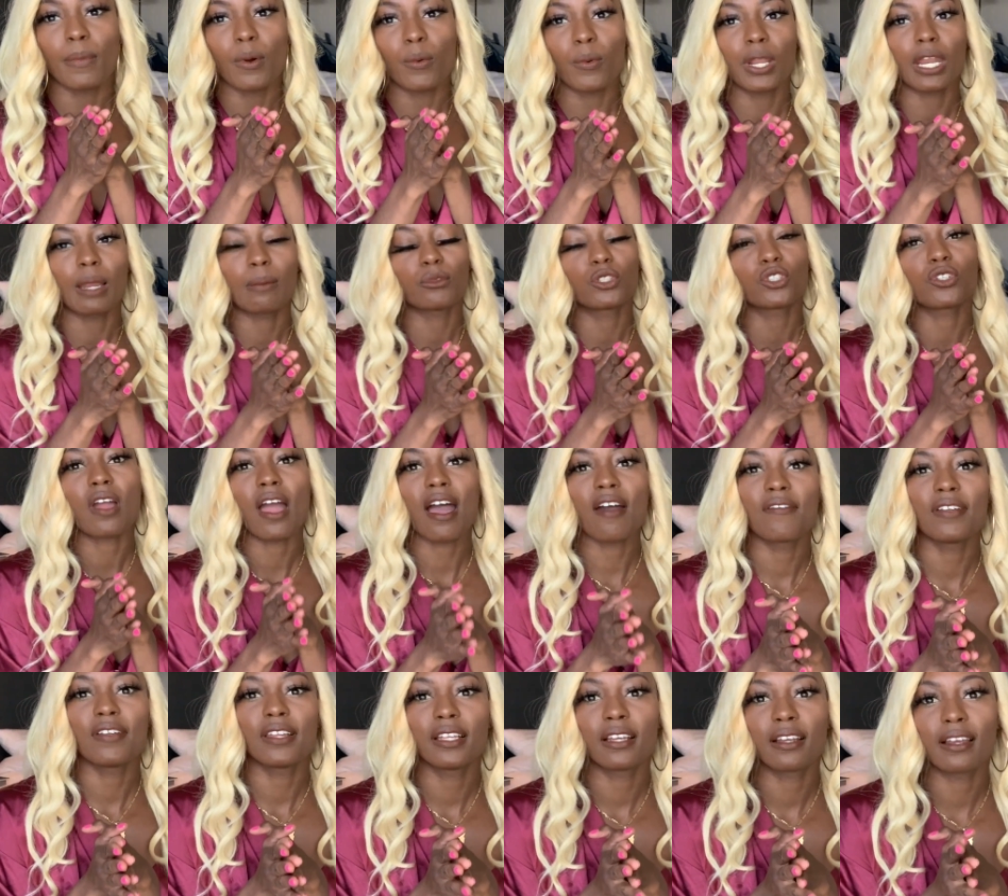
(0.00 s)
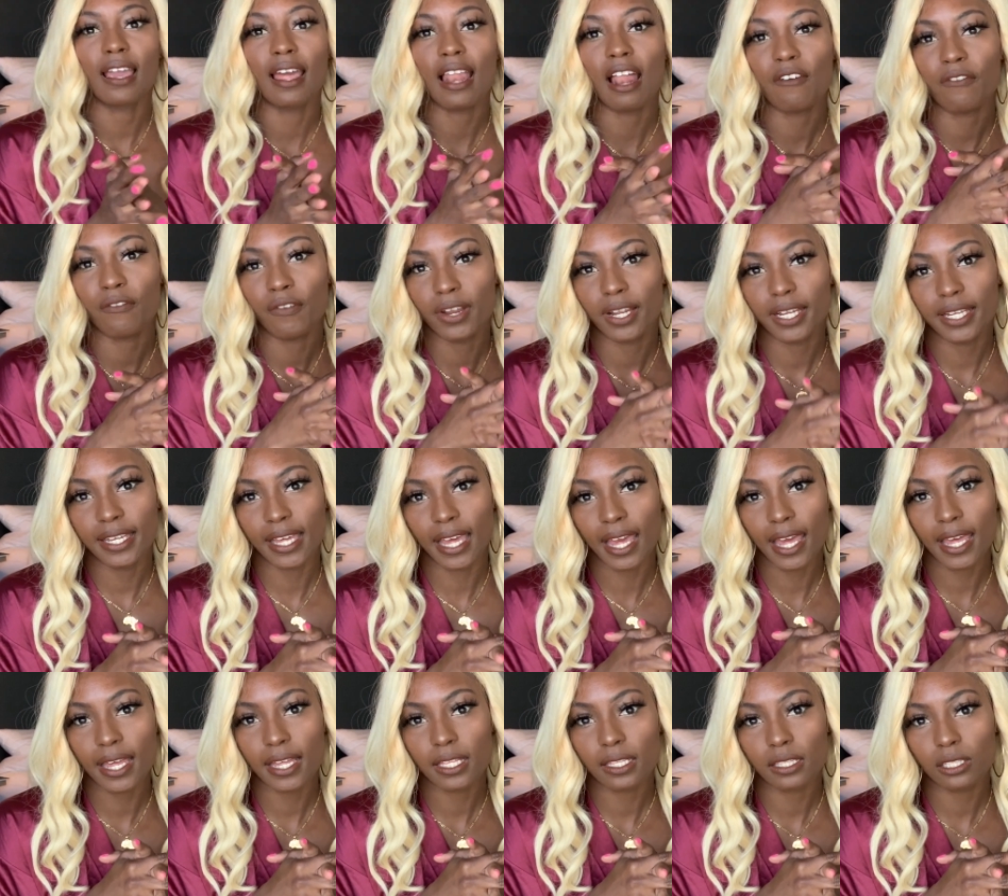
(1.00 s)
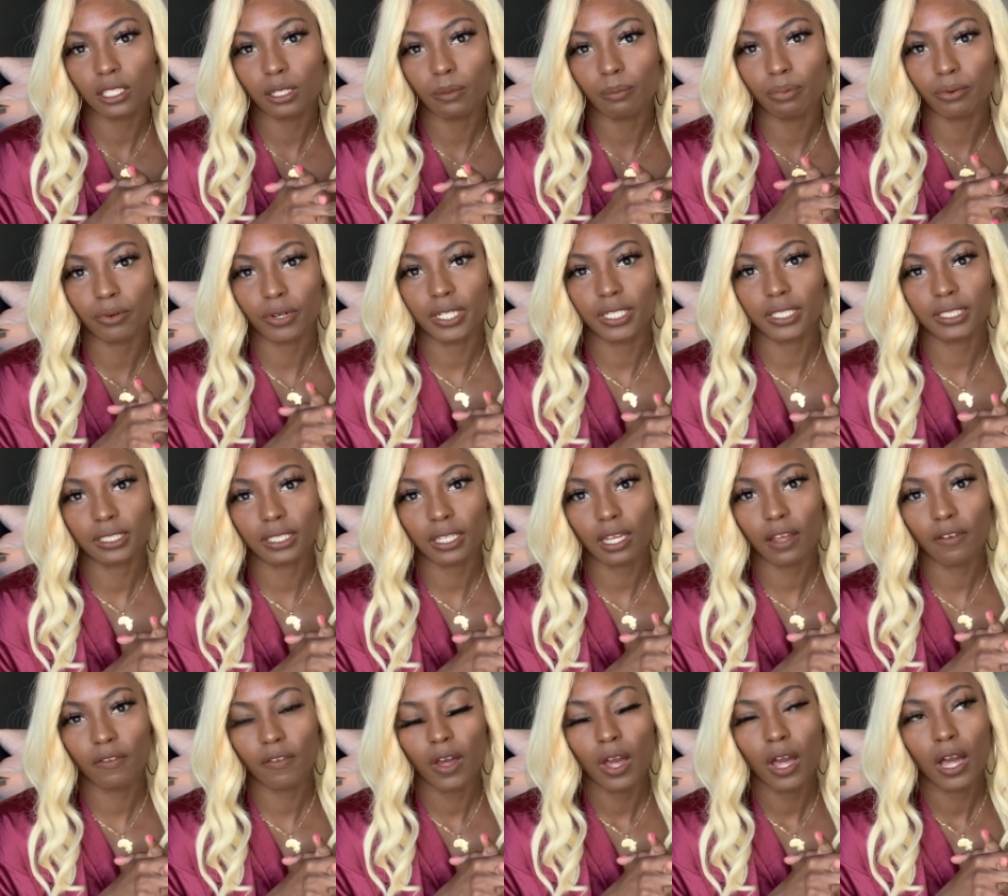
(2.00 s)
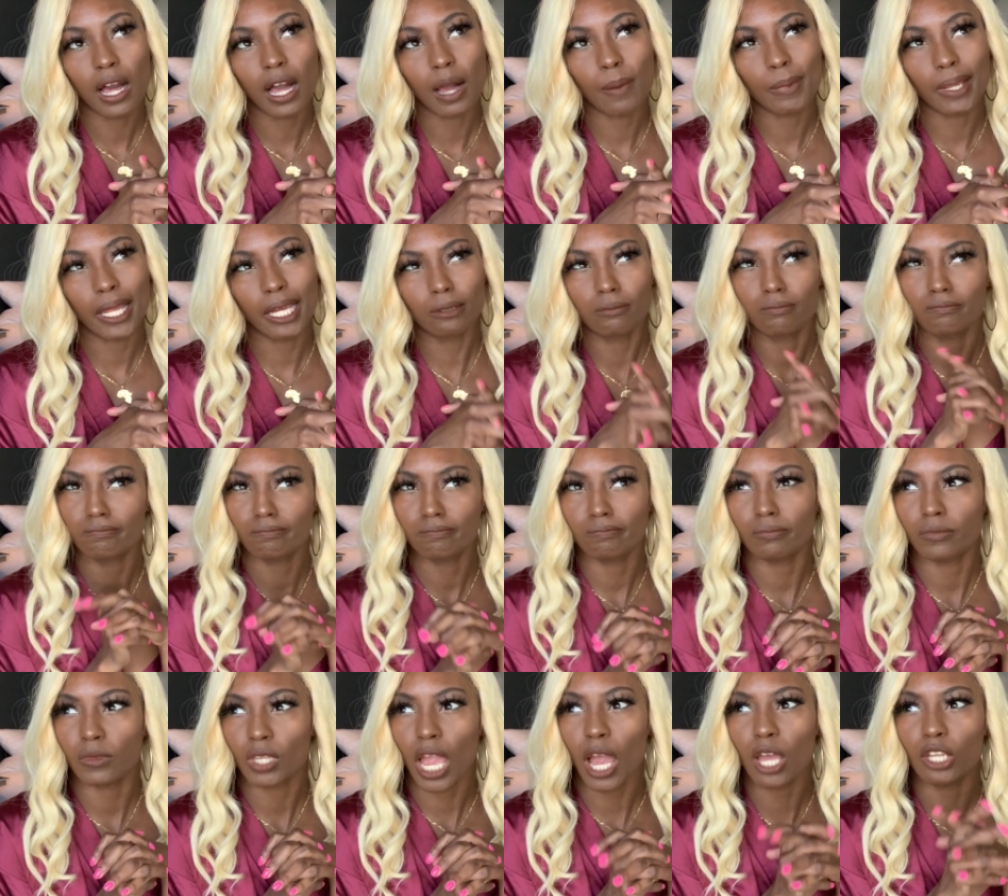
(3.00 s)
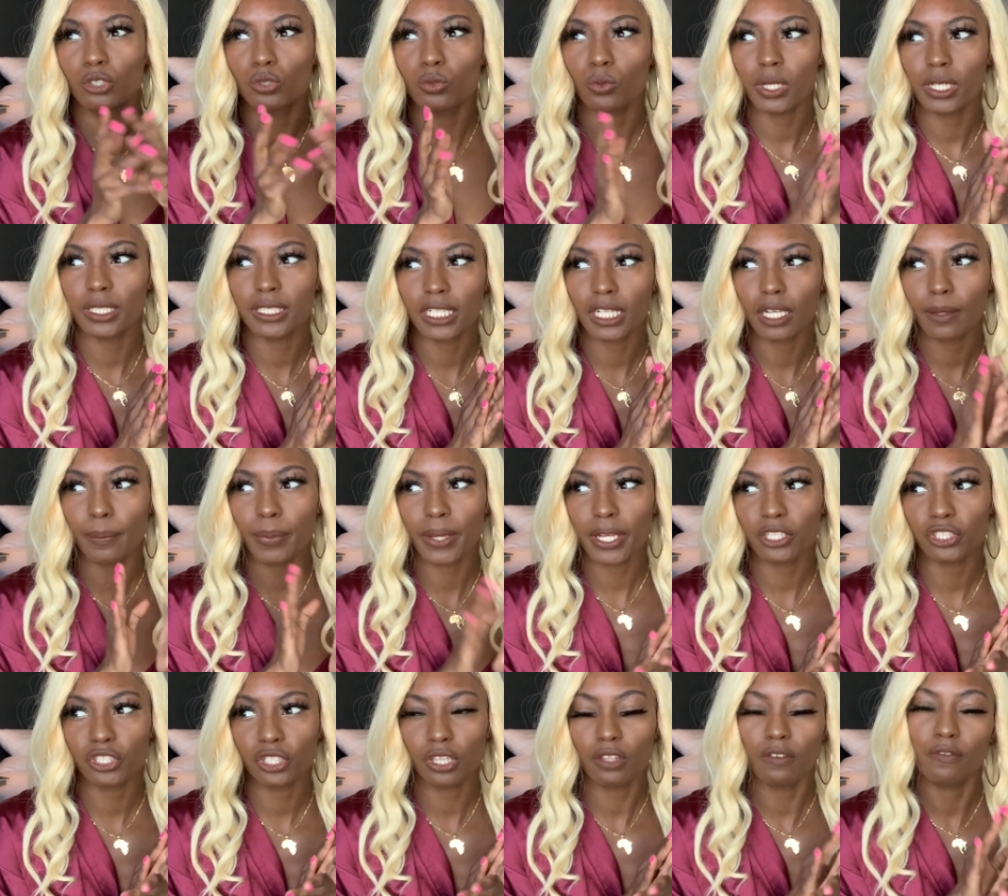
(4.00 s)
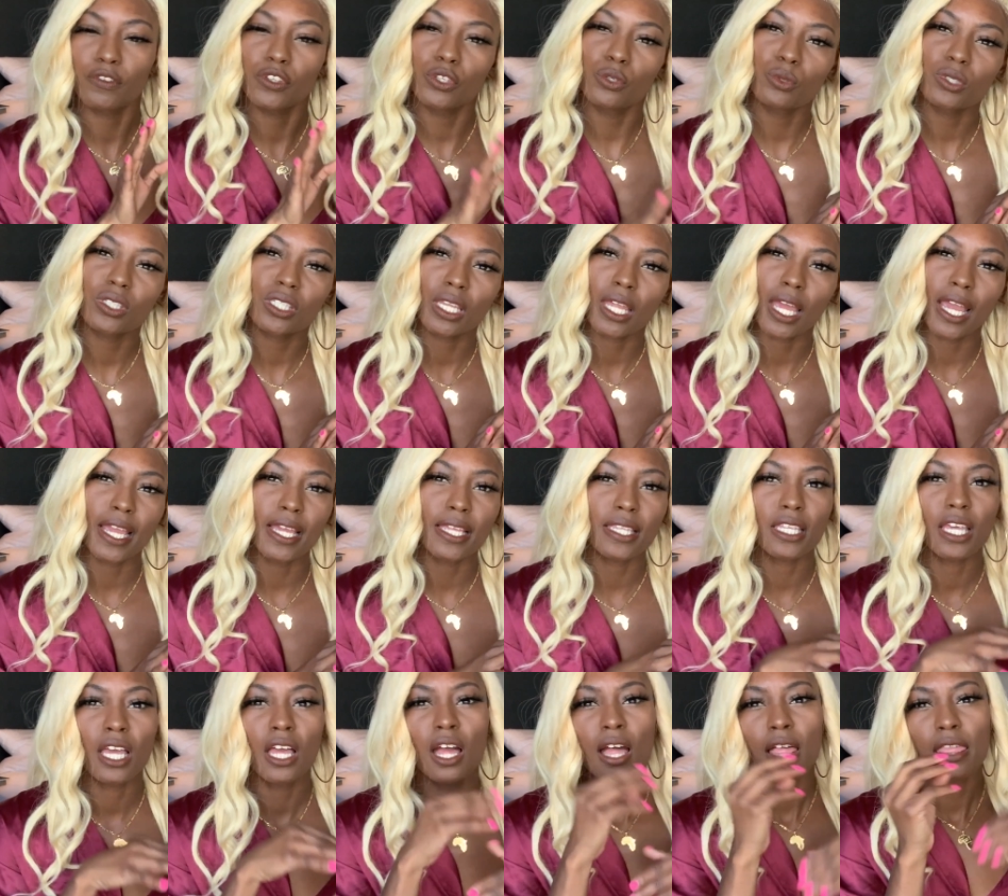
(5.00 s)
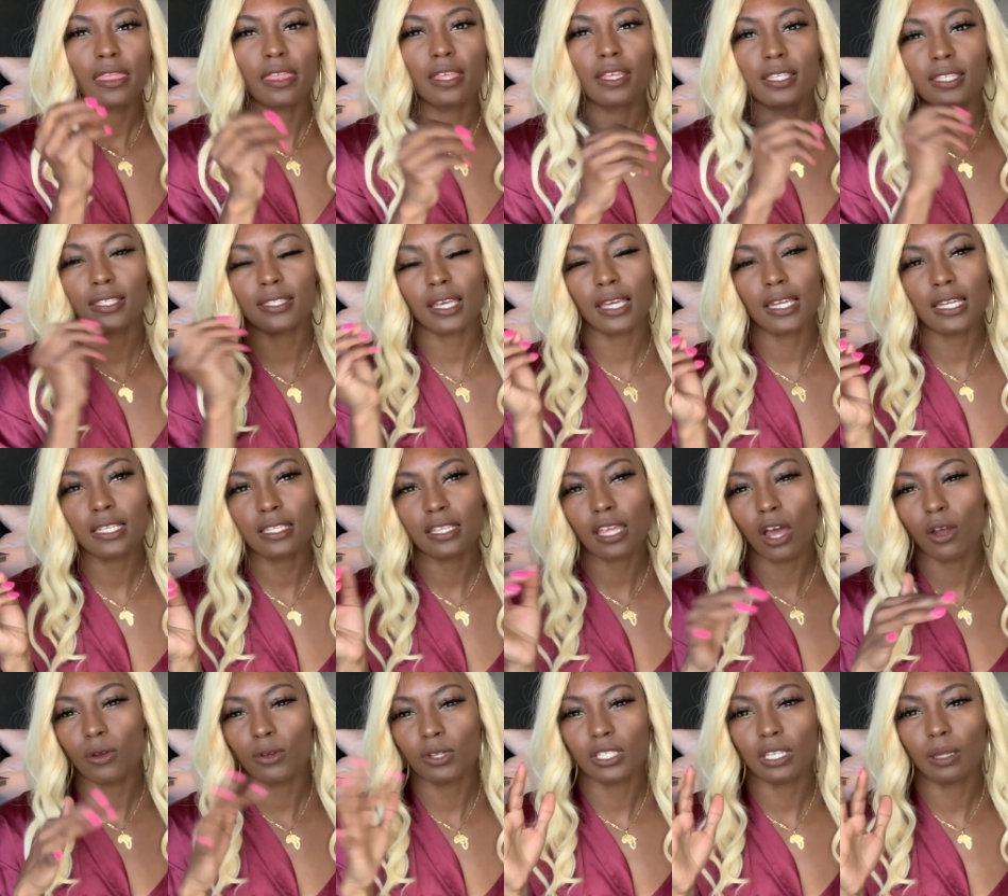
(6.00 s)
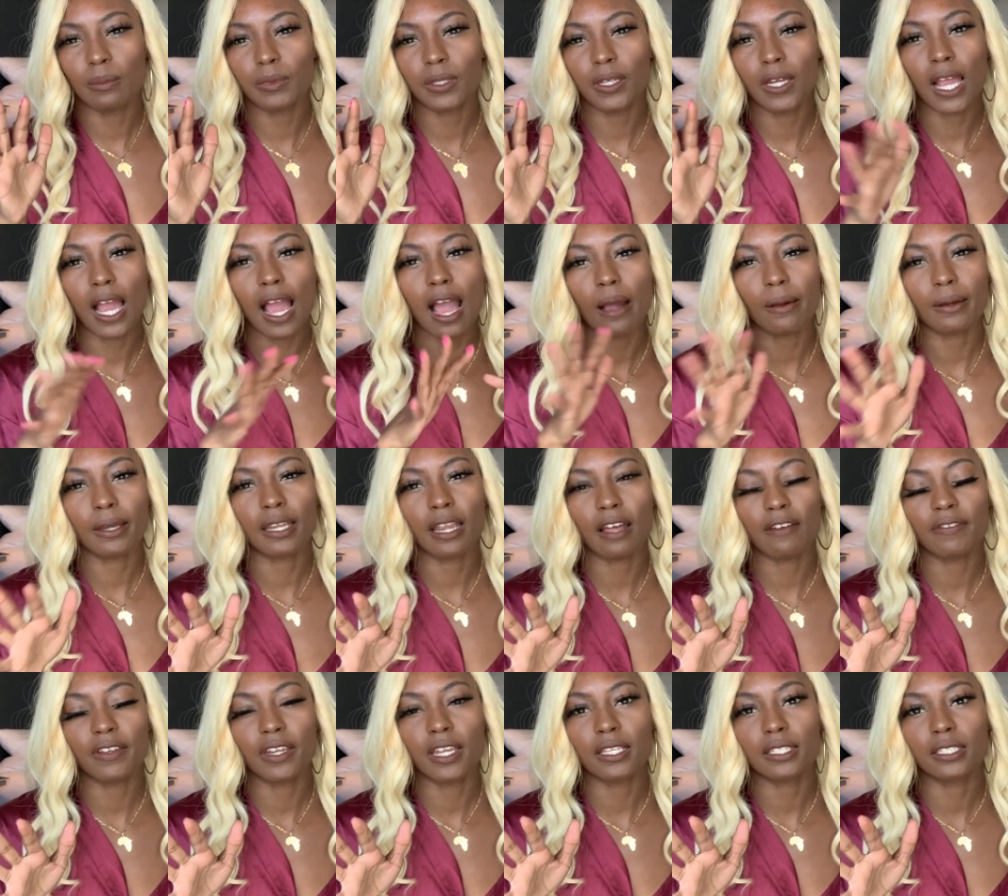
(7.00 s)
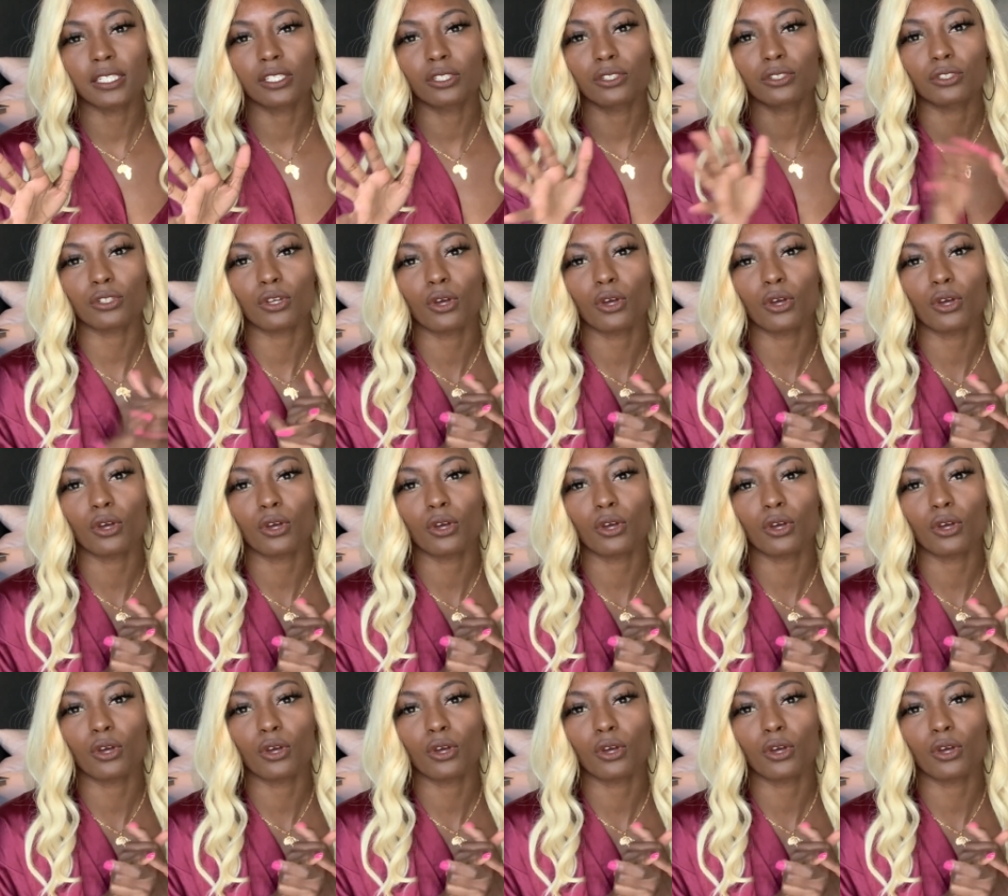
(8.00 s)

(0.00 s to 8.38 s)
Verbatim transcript: But when I'm traveling and I forget to bring stuff, I'm like, hmm, I do want to take a picture. The view's nice the sun is out or something, how can I finesse it?